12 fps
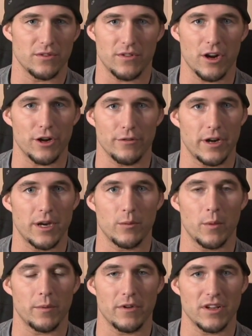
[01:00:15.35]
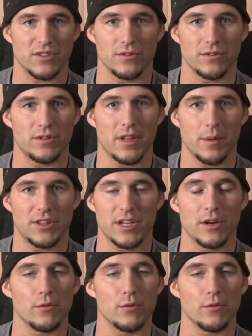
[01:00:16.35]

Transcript: very green when we wrestled them at the